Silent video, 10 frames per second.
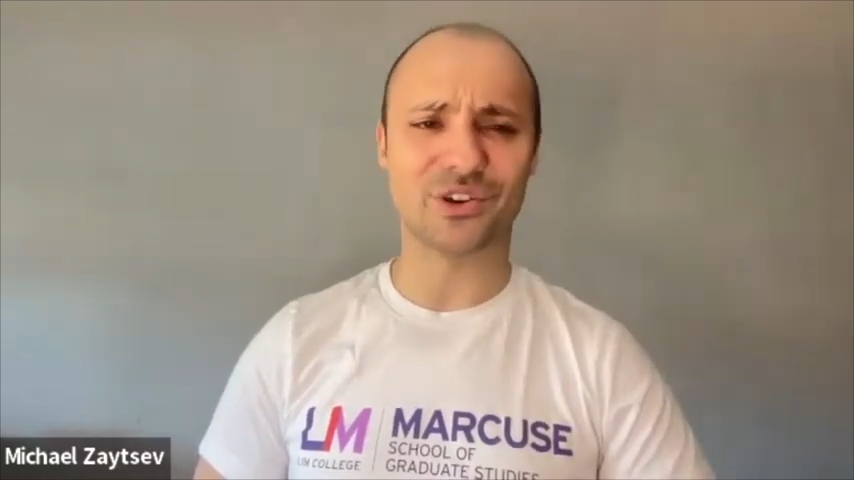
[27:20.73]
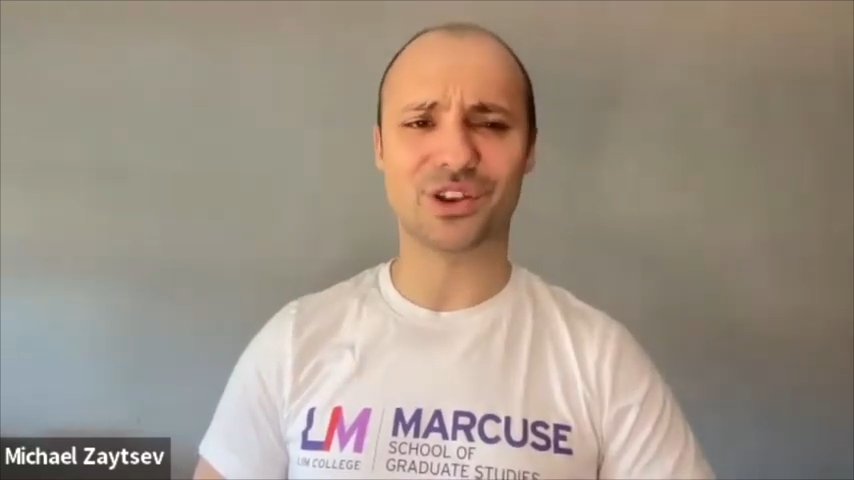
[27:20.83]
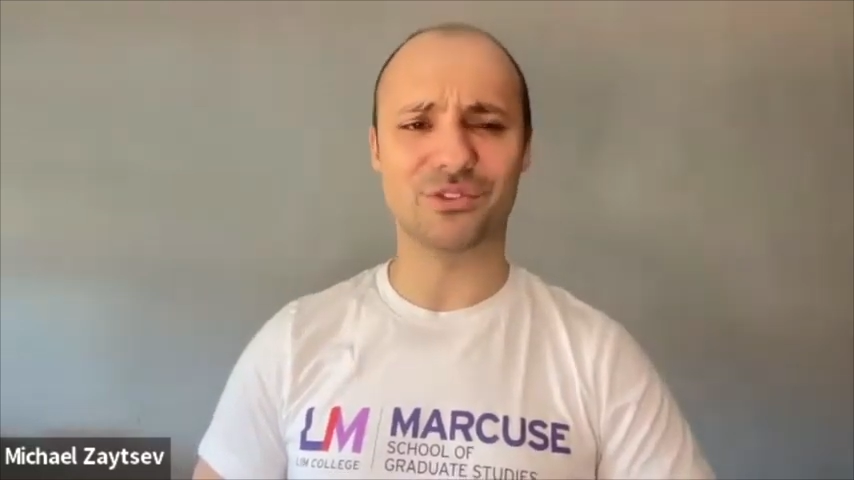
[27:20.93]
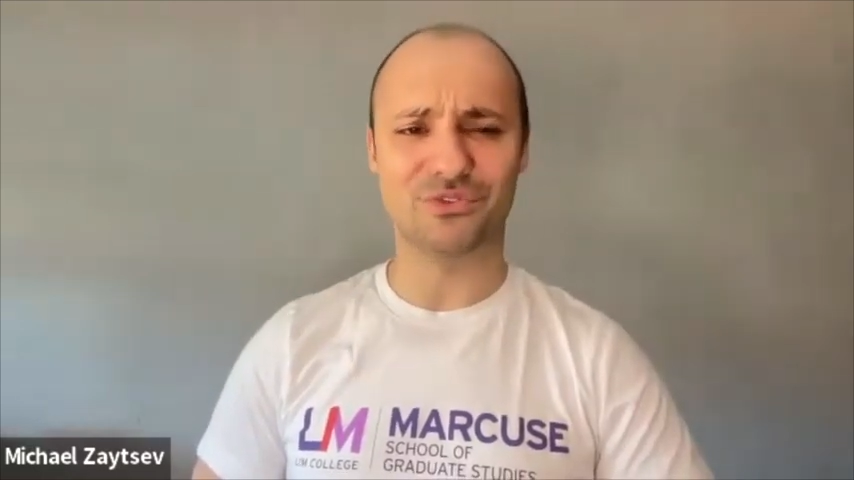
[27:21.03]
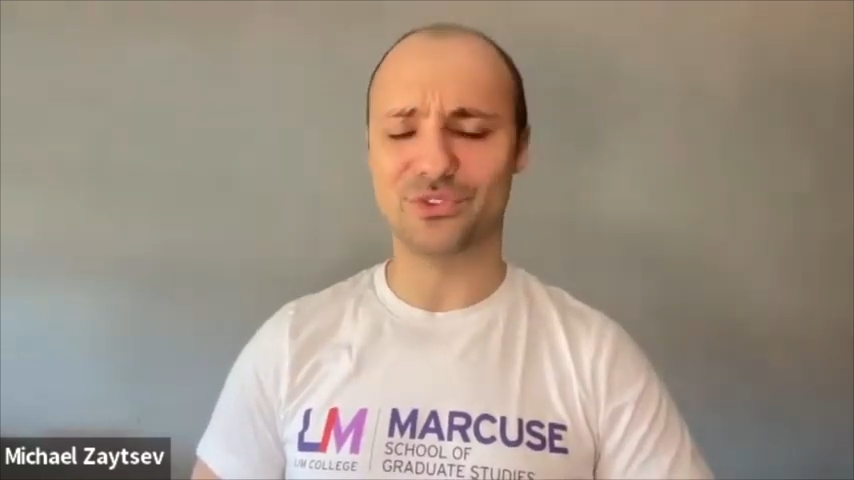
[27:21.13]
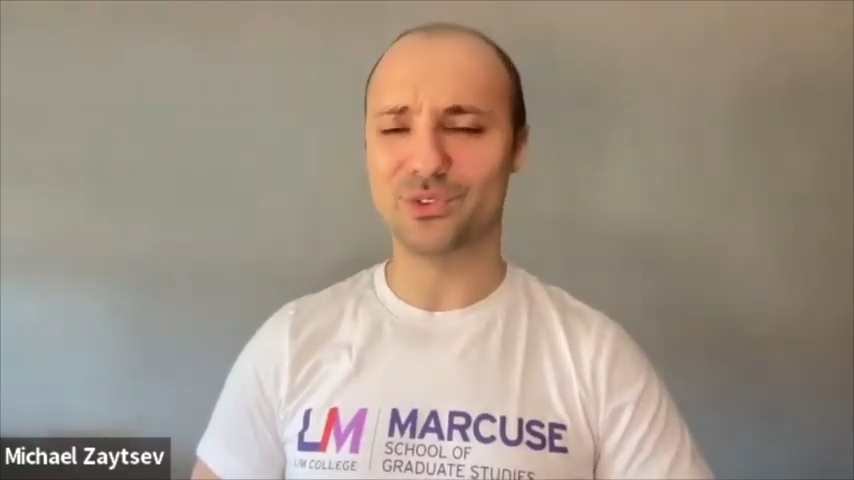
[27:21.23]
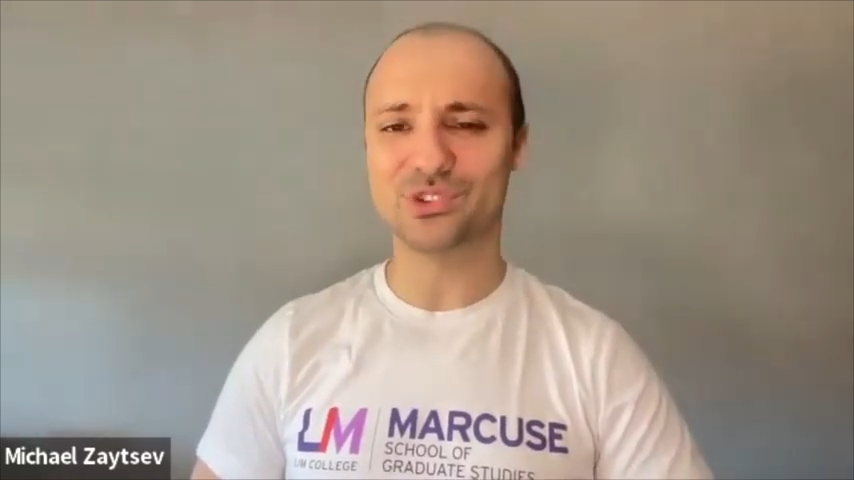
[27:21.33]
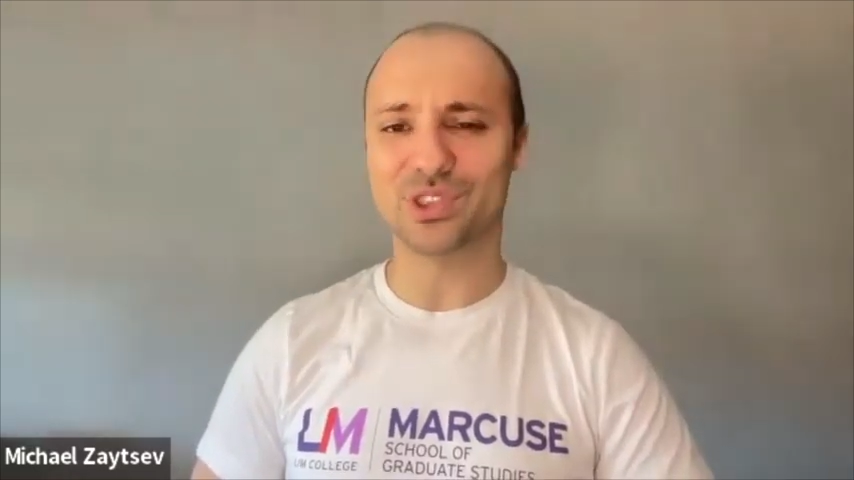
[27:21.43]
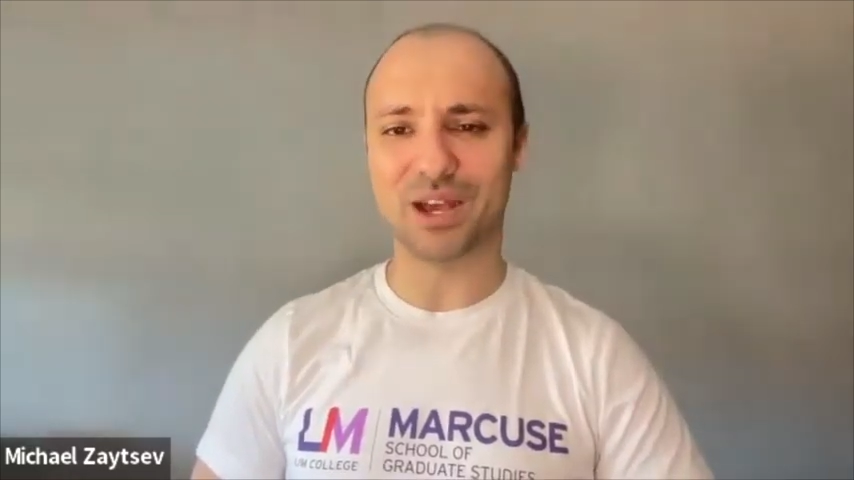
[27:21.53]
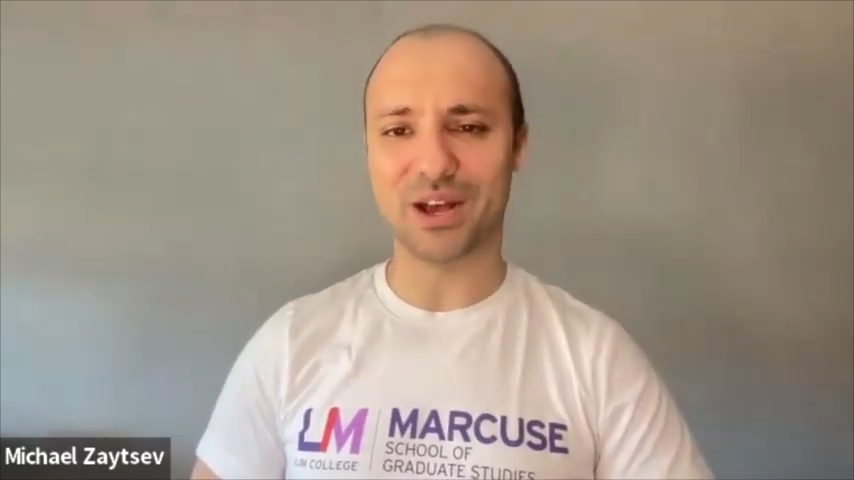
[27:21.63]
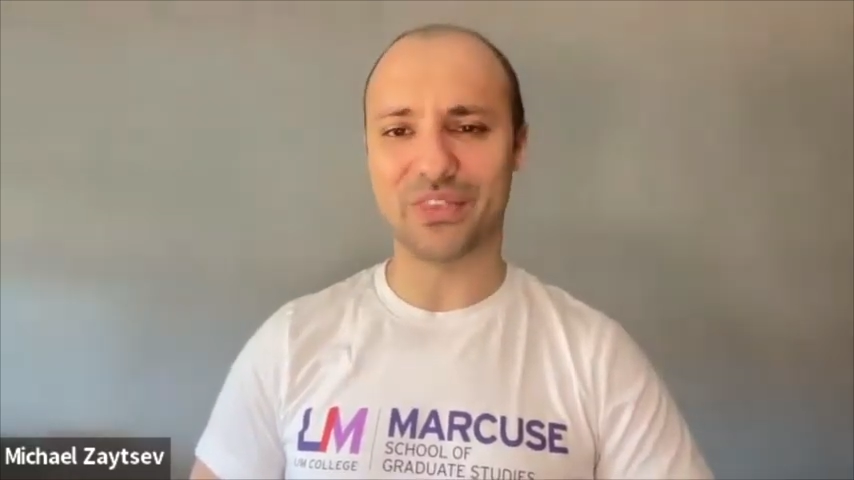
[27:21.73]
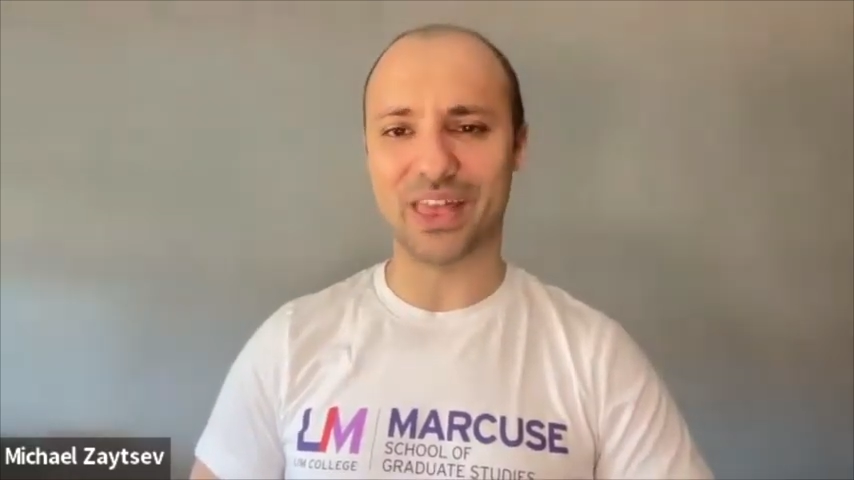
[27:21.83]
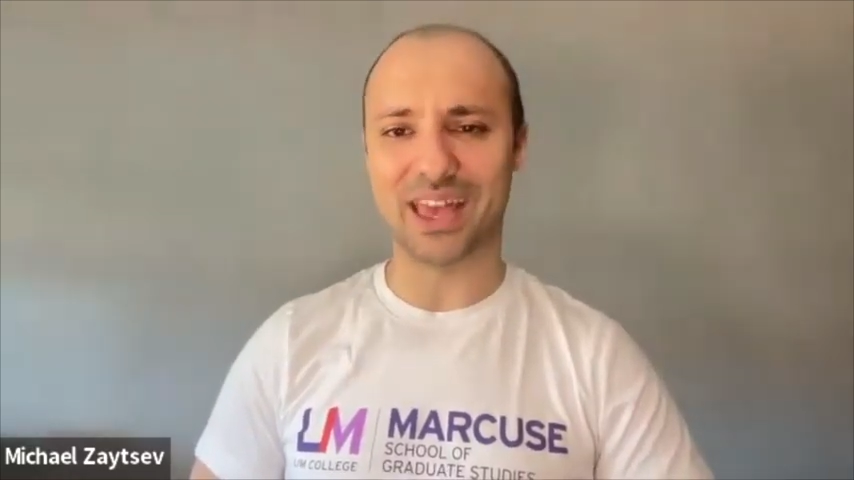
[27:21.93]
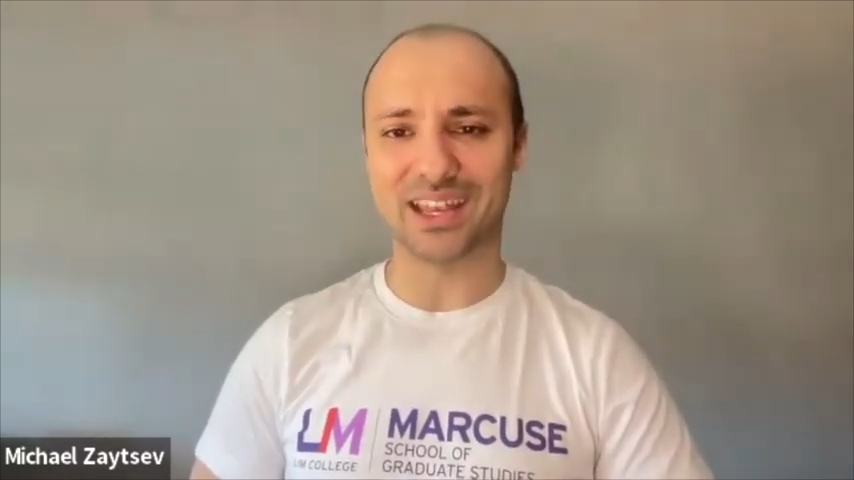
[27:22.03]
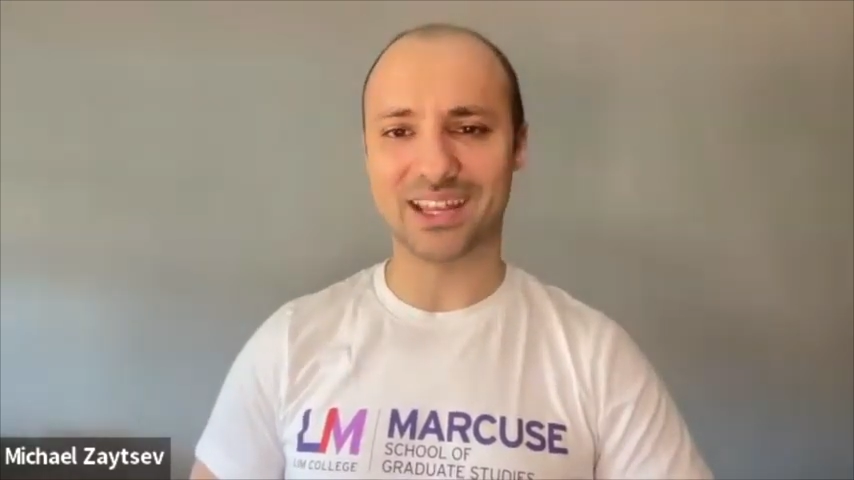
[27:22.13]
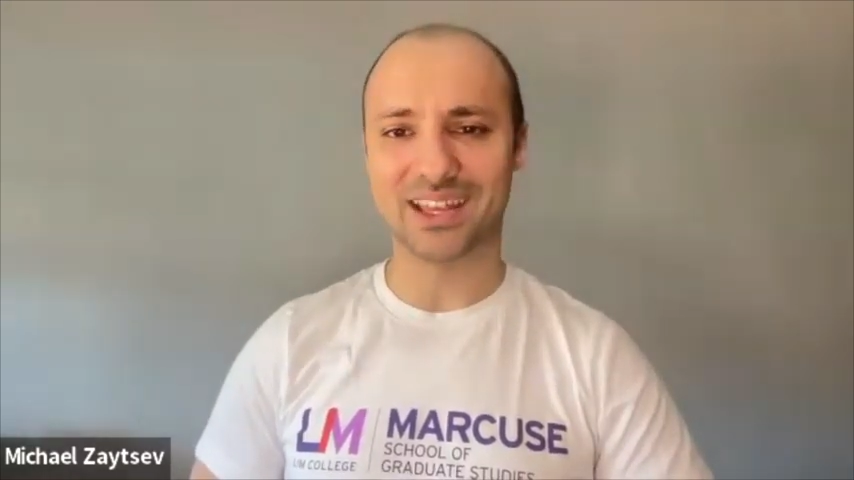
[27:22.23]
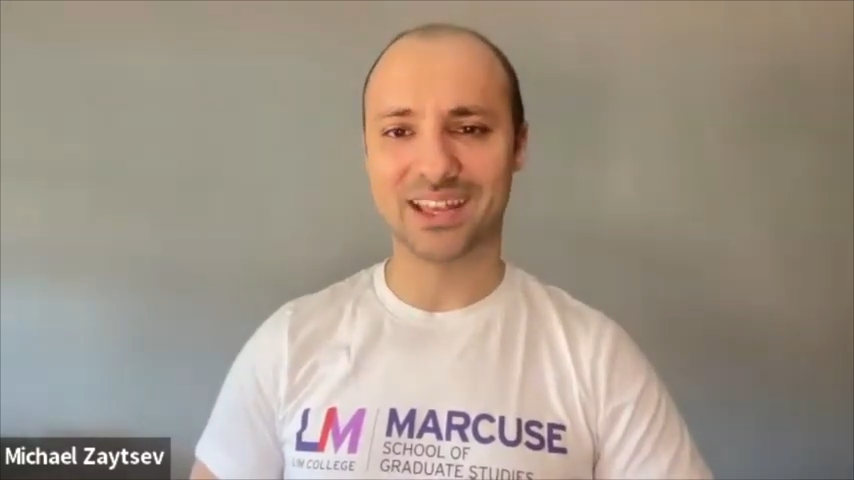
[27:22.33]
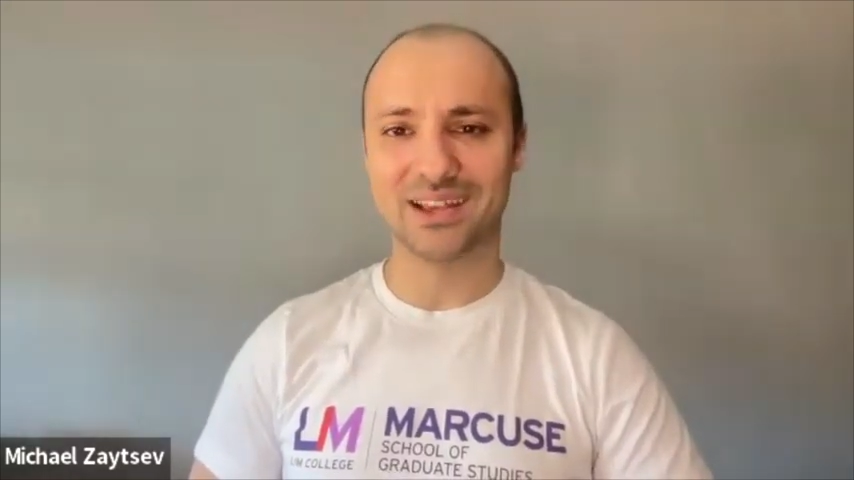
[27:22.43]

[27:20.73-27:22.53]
they're confused about that.